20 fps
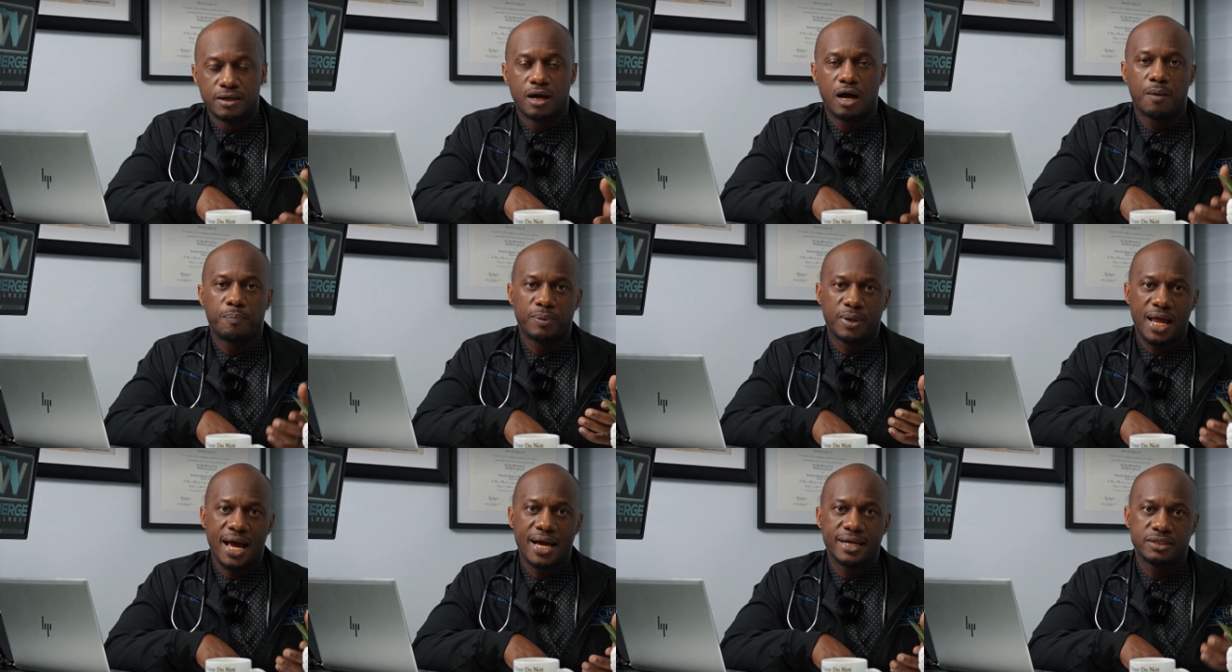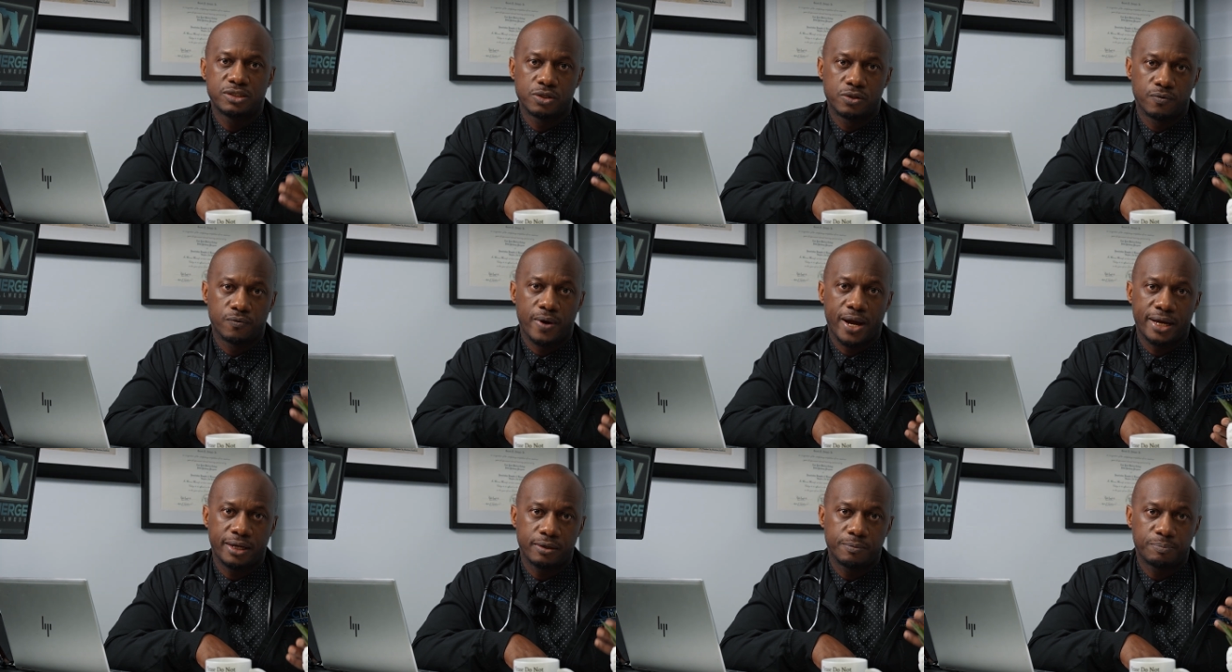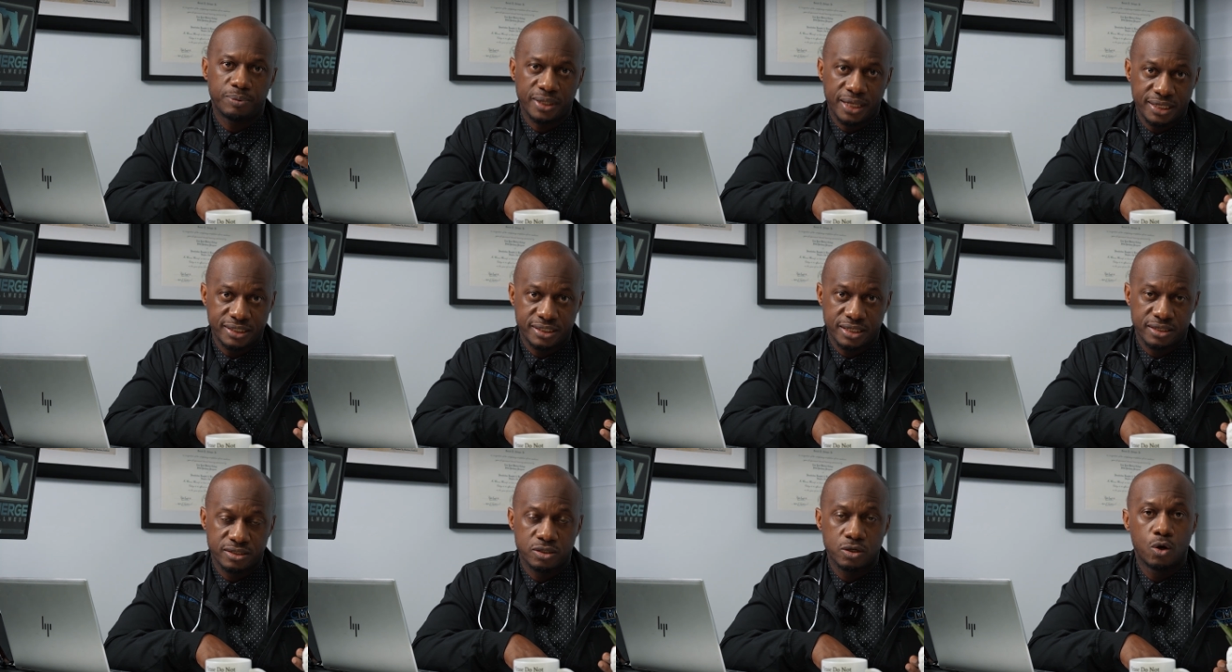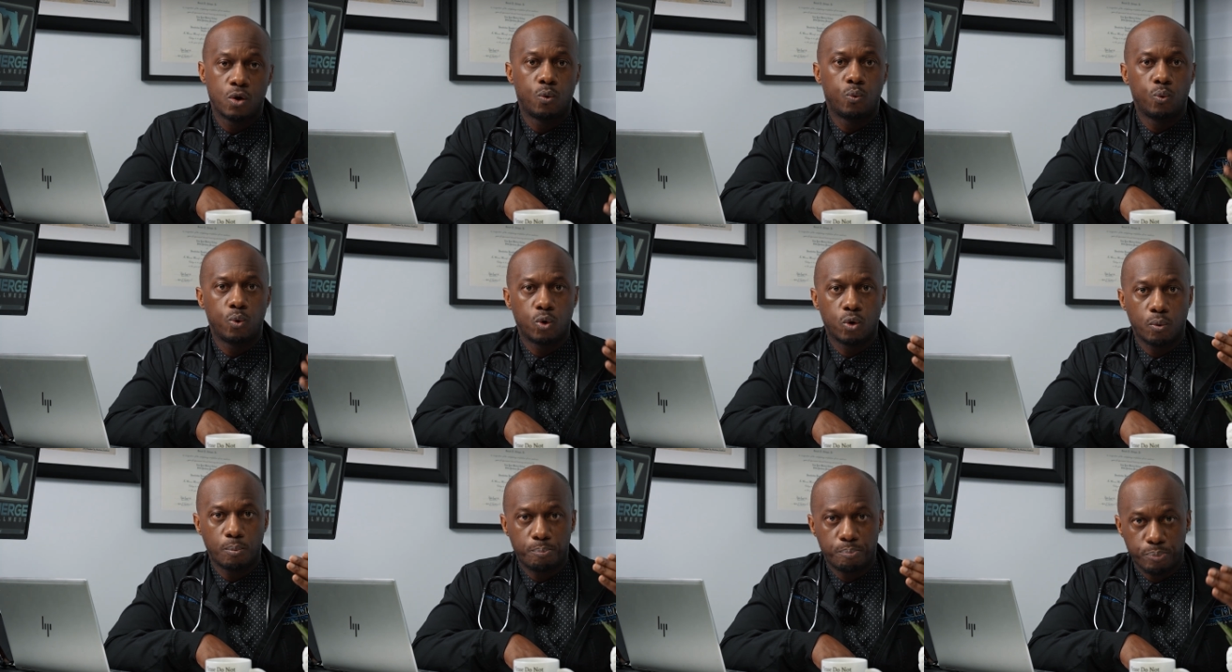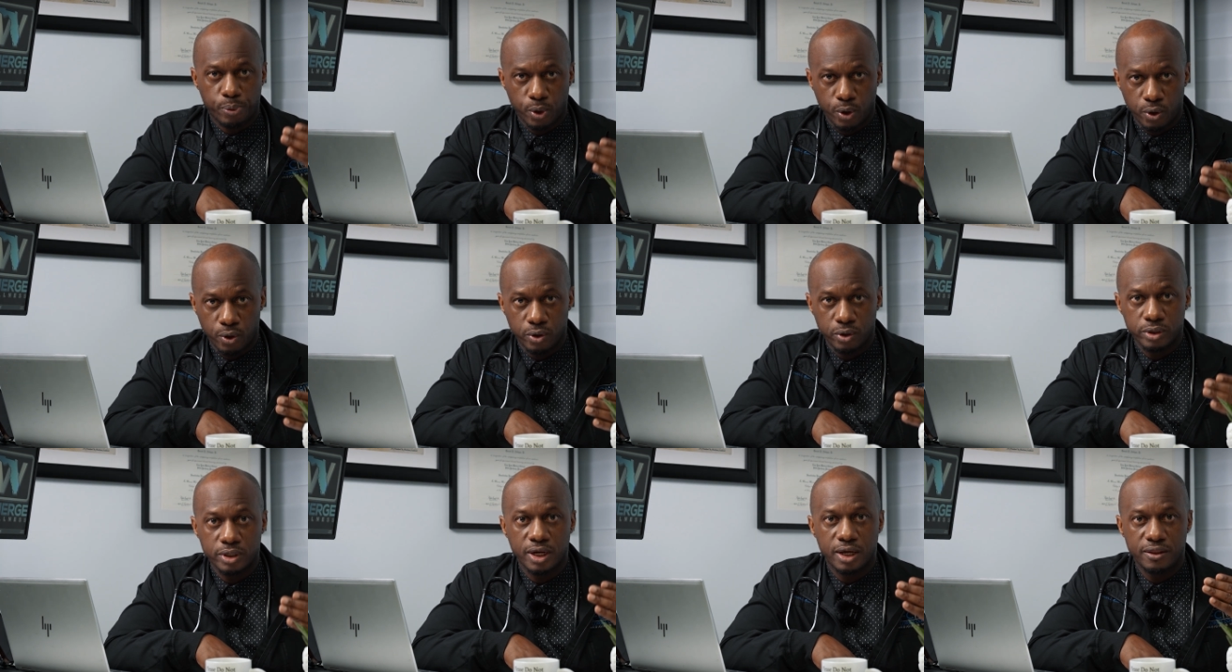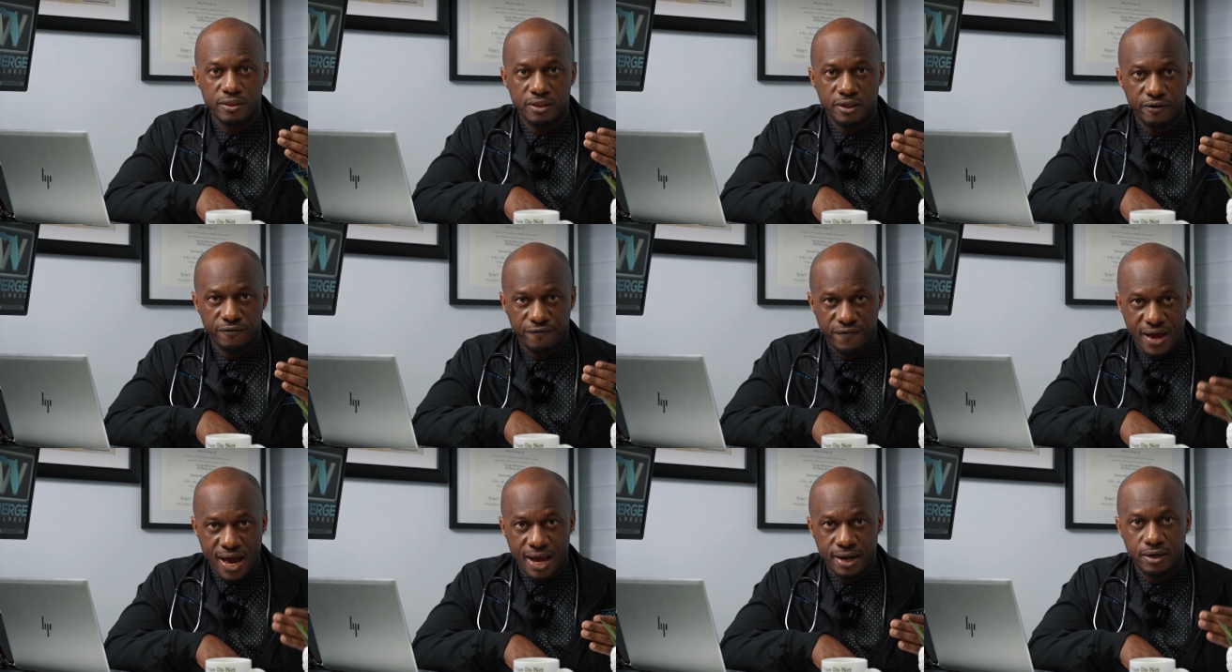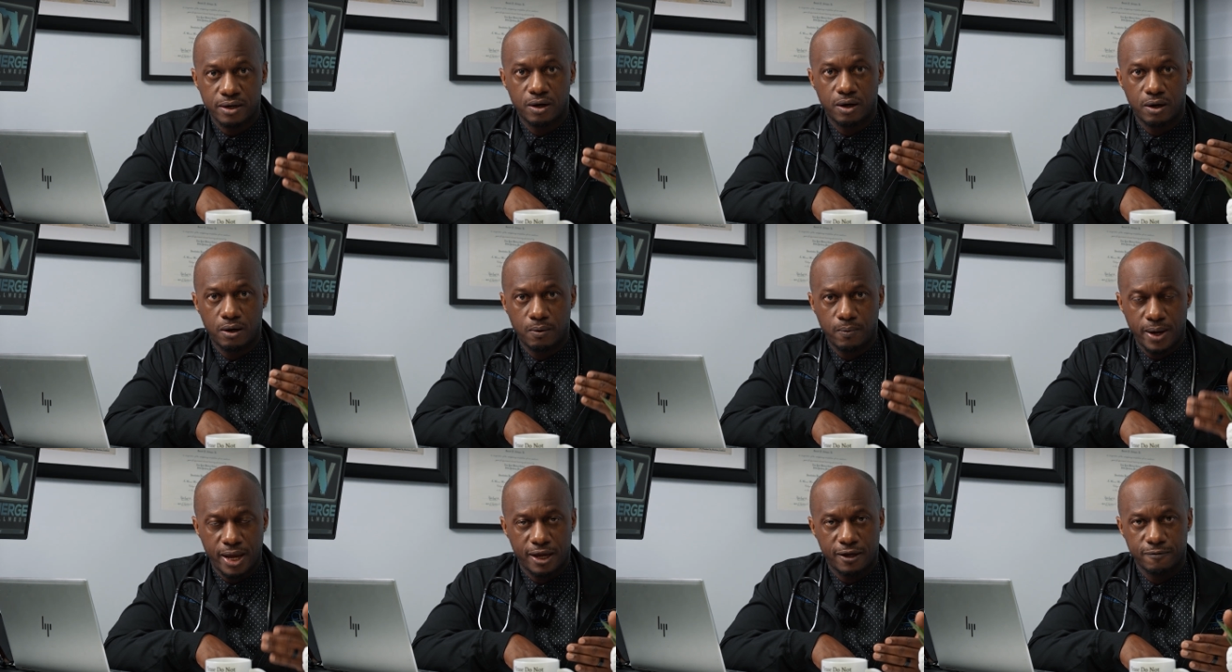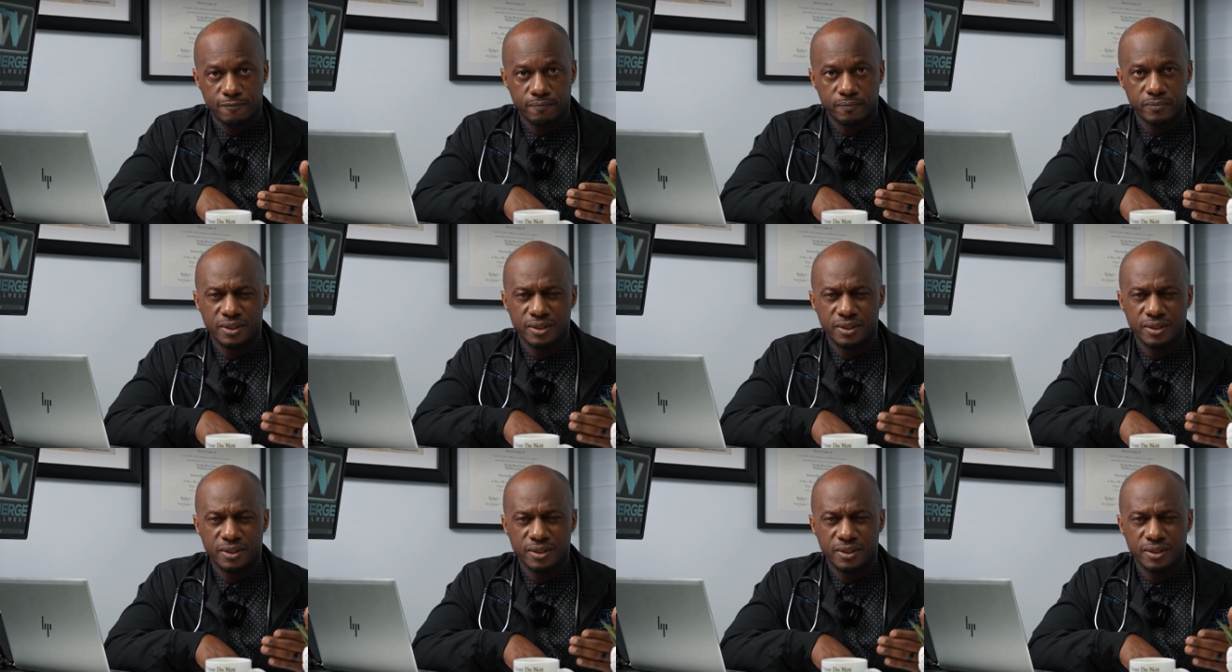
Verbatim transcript: applied to the right places will burn the fat away.